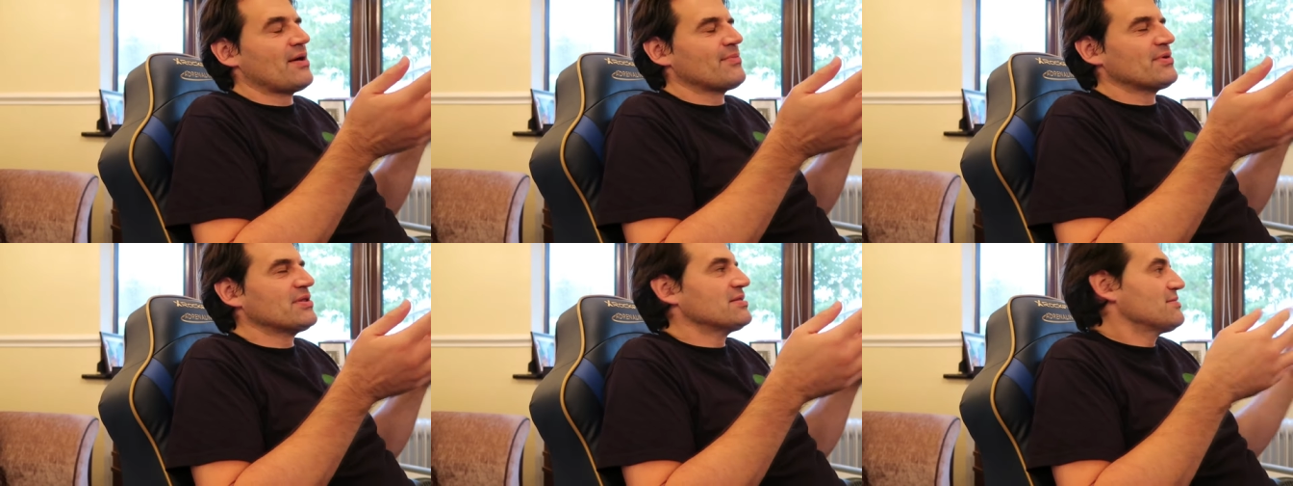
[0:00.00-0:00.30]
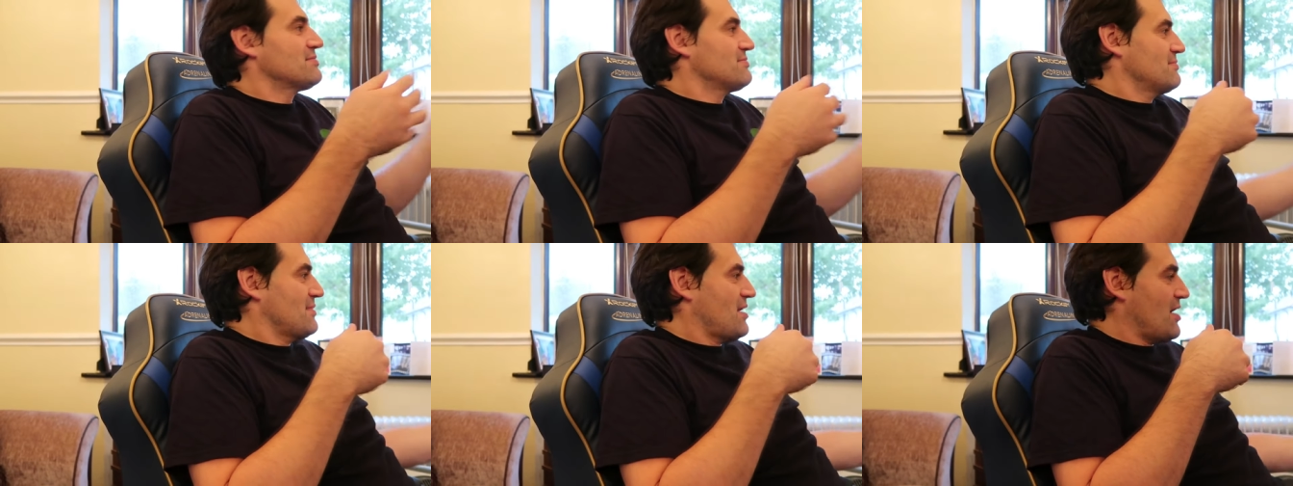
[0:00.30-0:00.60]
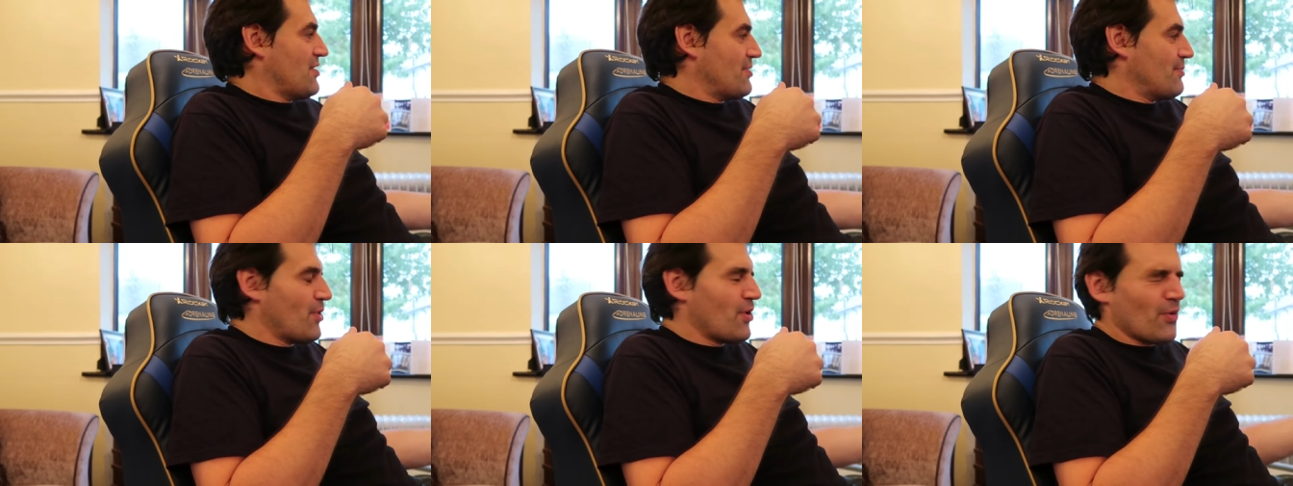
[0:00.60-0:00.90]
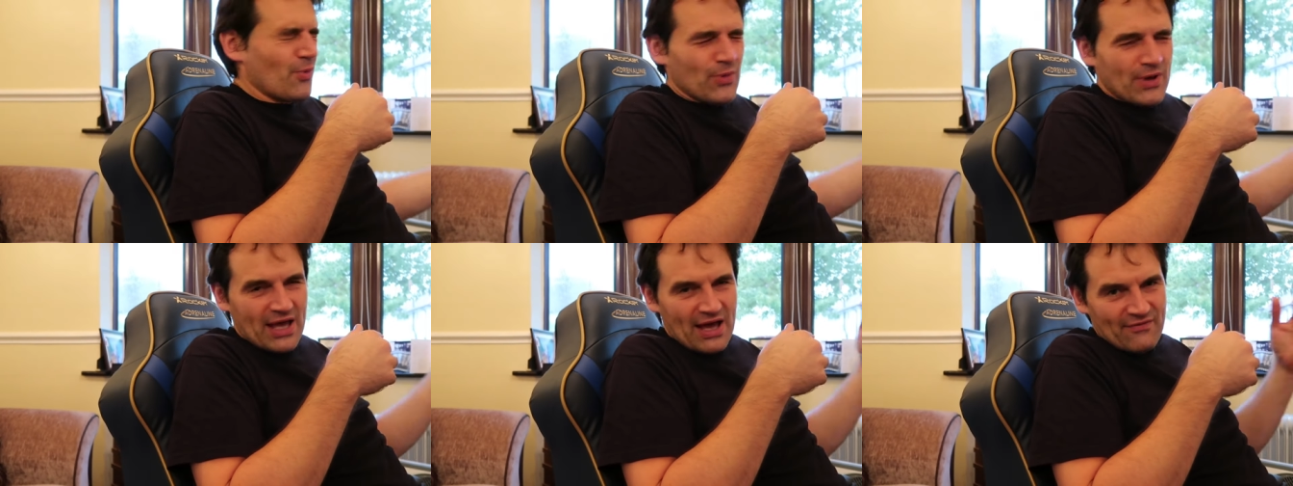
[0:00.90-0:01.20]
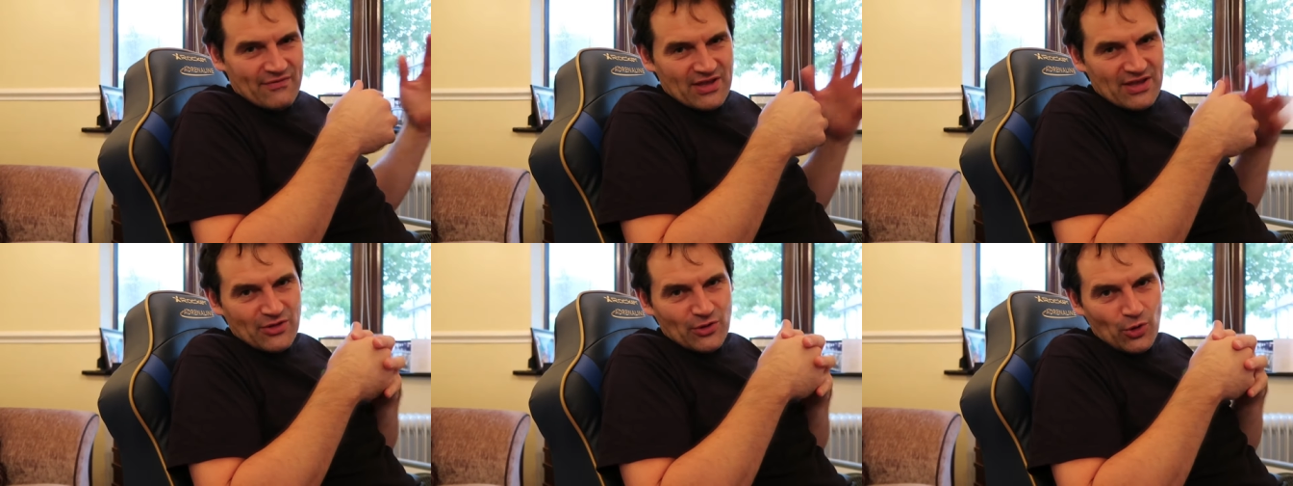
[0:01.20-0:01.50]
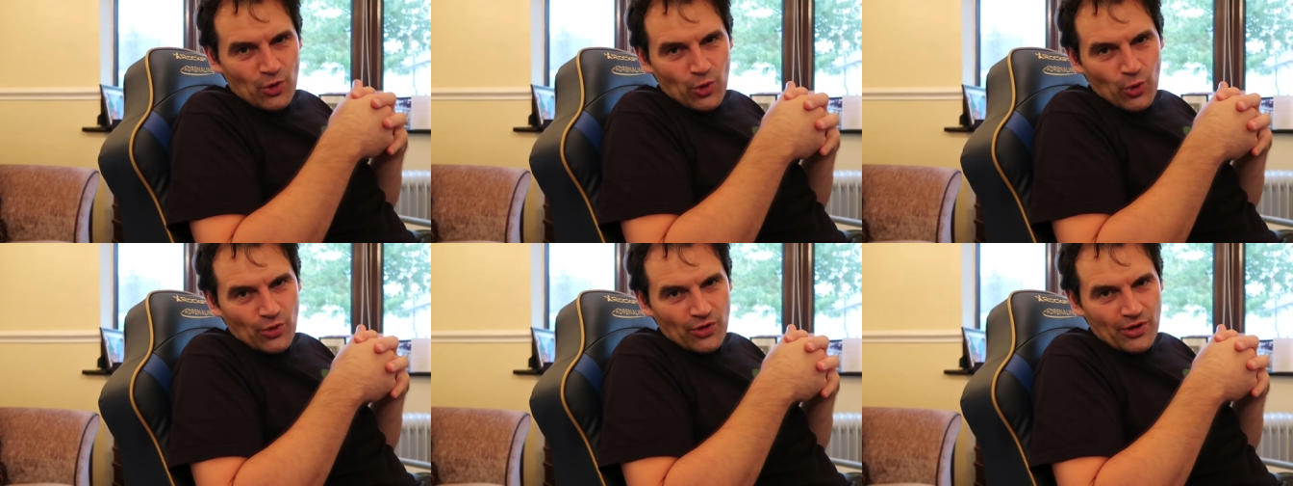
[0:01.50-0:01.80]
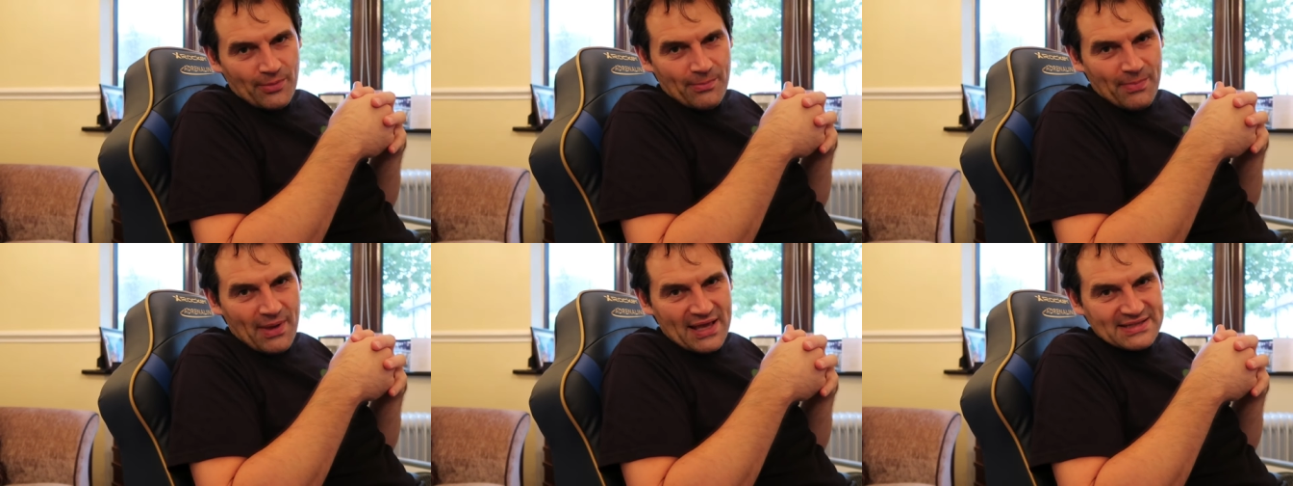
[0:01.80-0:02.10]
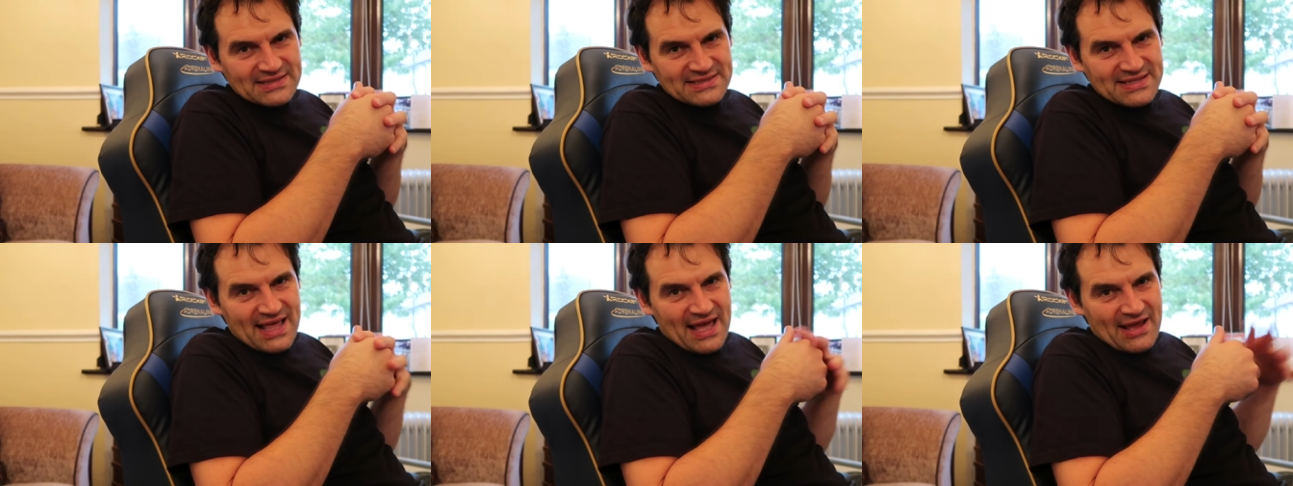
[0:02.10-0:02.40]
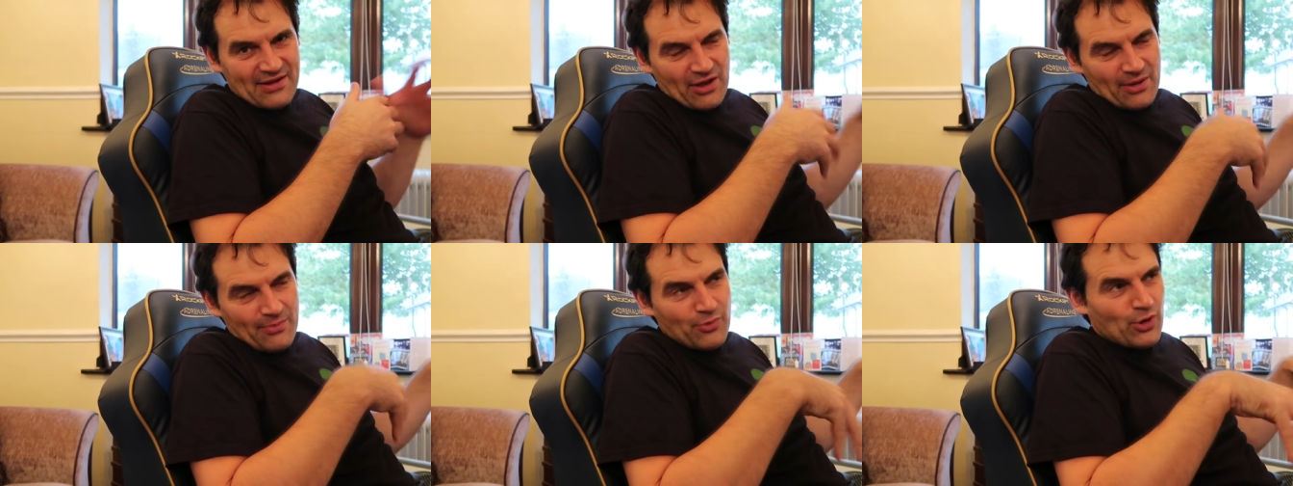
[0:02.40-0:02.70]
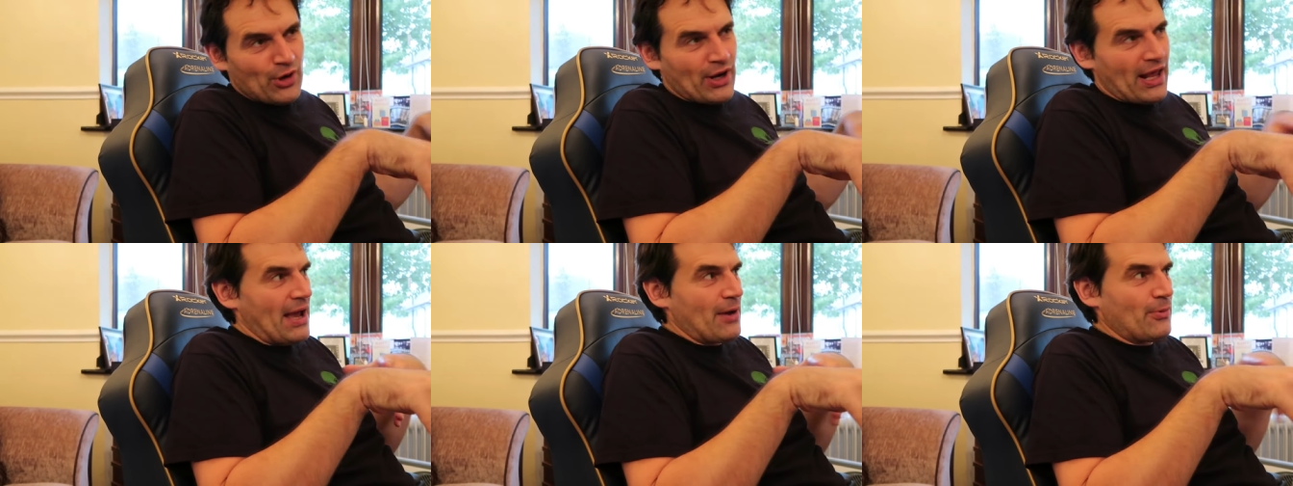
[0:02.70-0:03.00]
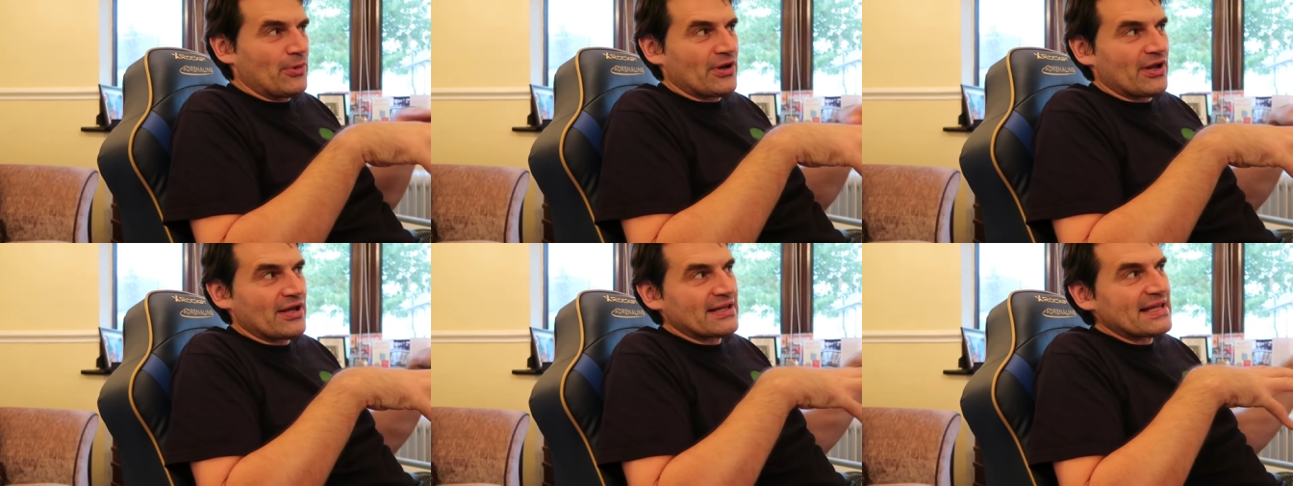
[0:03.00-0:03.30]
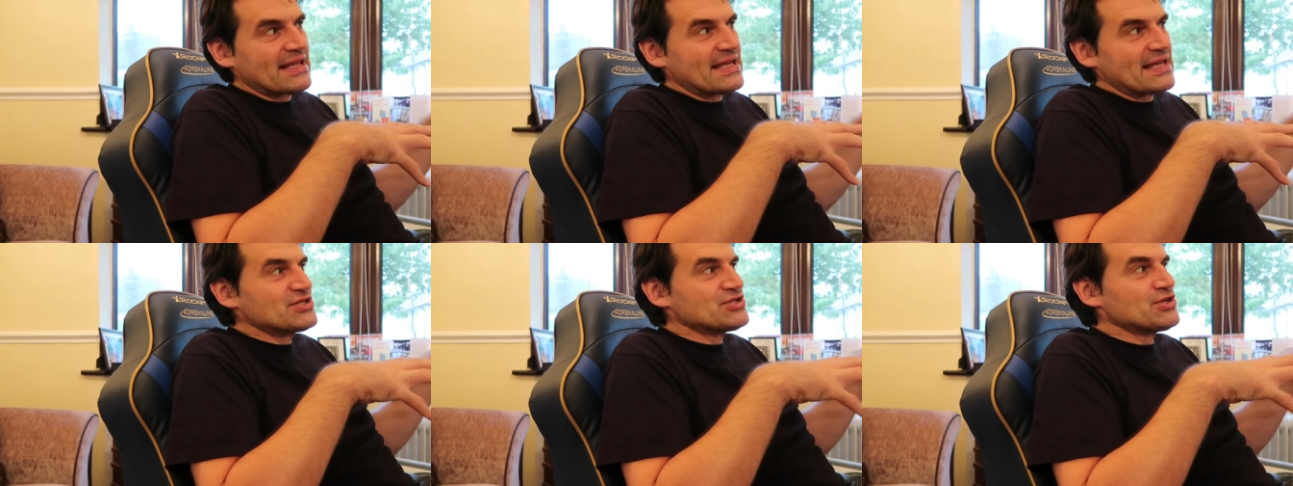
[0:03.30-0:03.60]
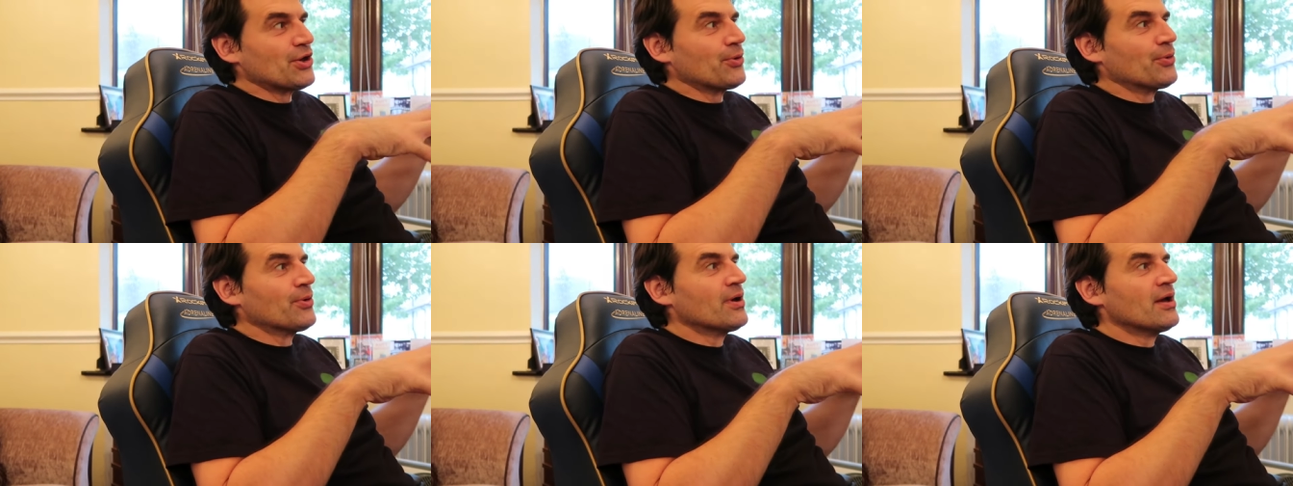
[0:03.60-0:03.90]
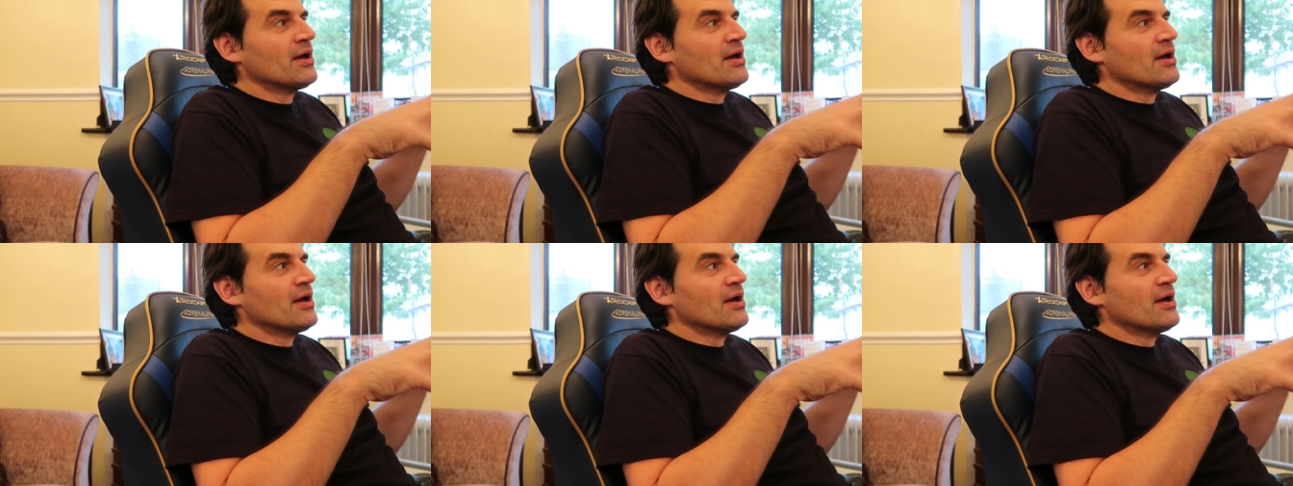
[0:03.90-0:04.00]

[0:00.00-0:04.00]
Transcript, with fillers: I mean, at the moment we have it in the corner and base there, and I pull it out when I need to.